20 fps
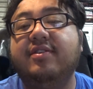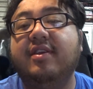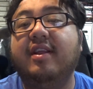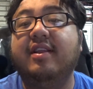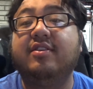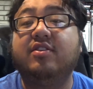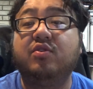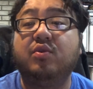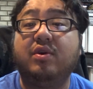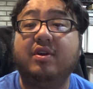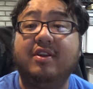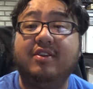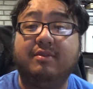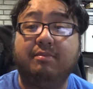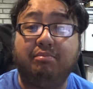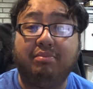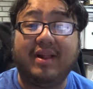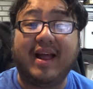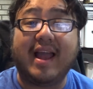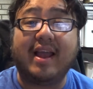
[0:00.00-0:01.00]
and this one is
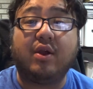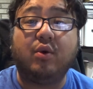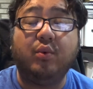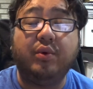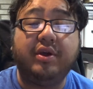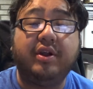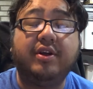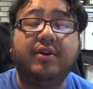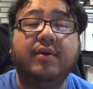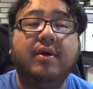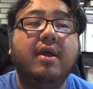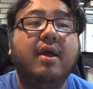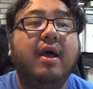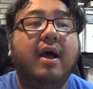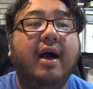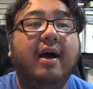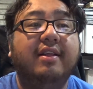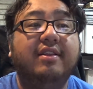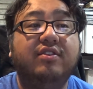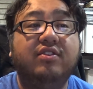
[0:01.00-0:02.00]
Black Widow.
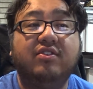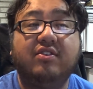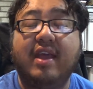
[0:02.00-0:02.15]
This is